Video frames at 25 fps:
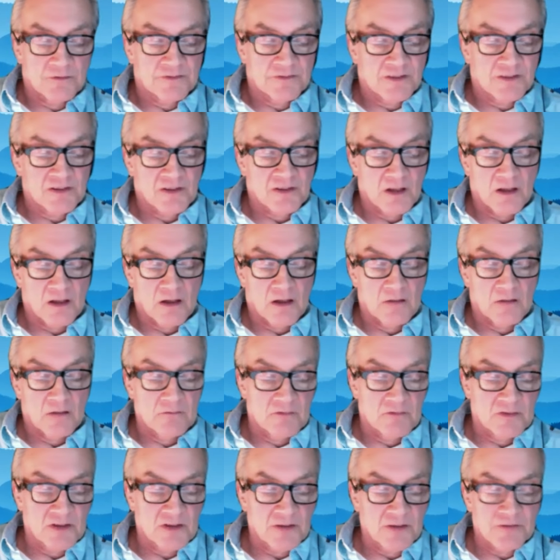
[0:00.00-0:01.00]
San
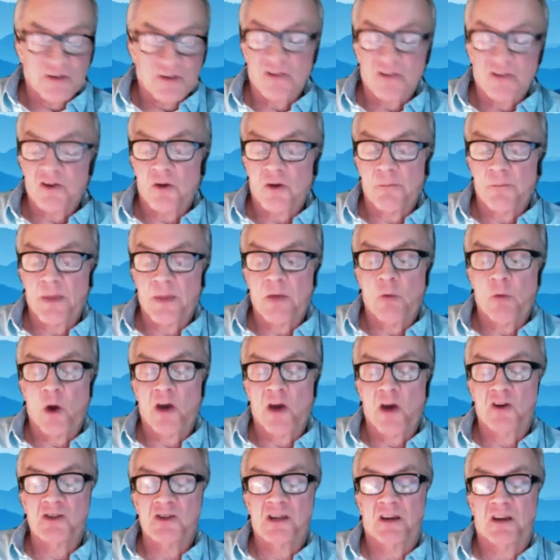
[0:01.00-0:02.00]
Francisco Bay
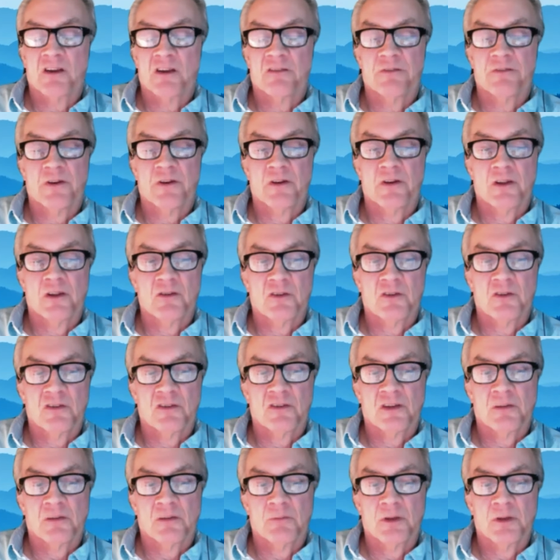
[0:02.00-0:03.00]
Watershed is very
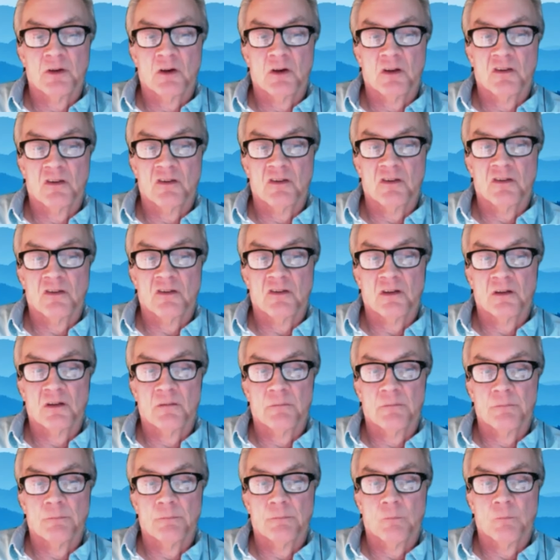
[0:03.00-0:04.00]
interesting because
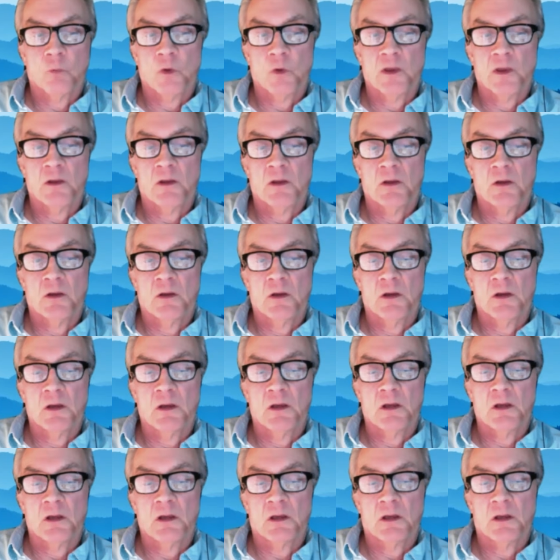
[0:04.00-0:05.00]

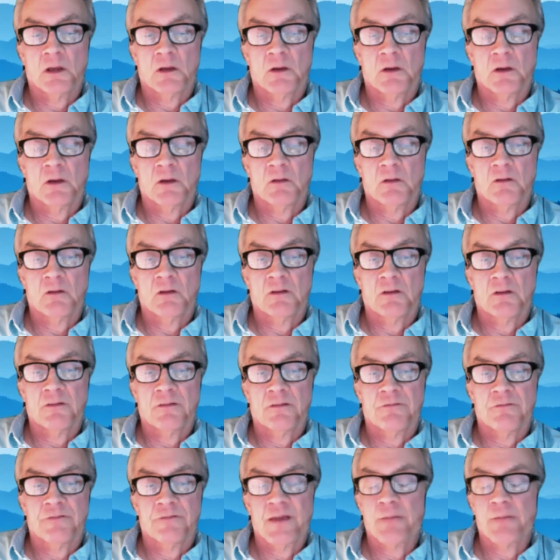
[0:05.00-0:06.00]

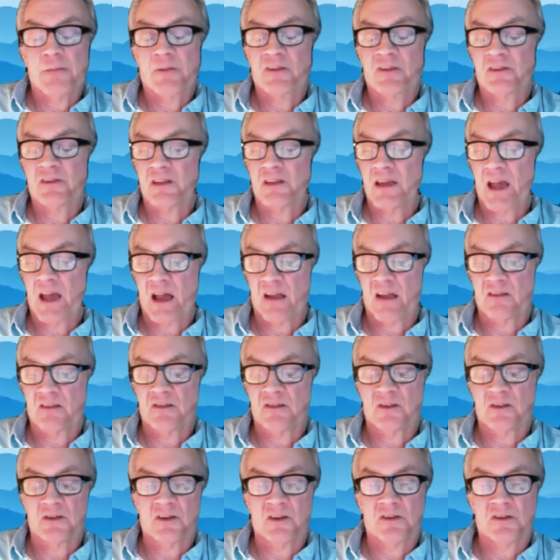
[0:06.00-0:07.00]
it famously has
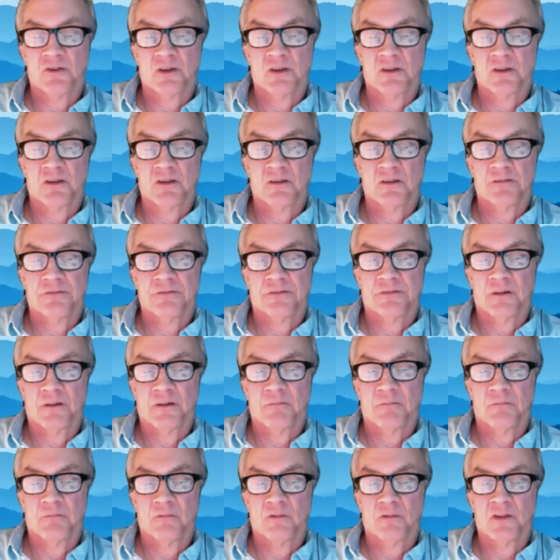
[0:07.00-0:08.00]
the district of
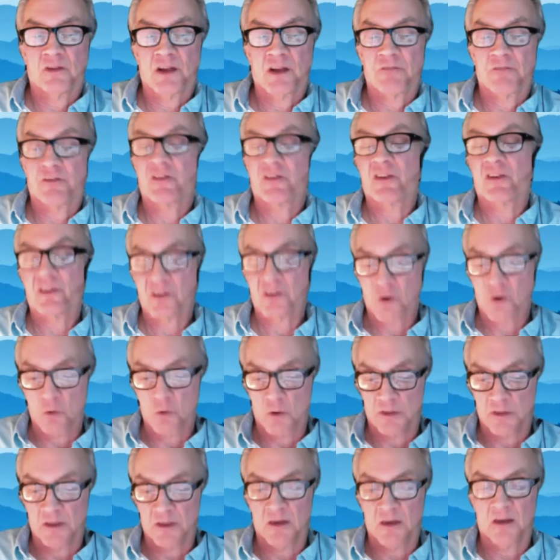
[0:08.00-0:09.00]
San Francisco
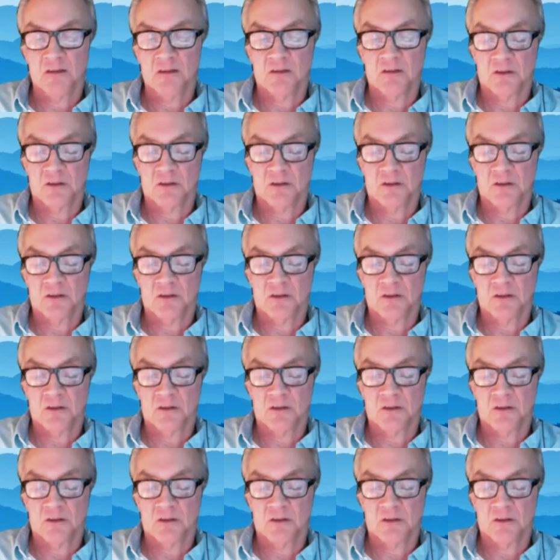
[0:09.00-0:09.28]
within it,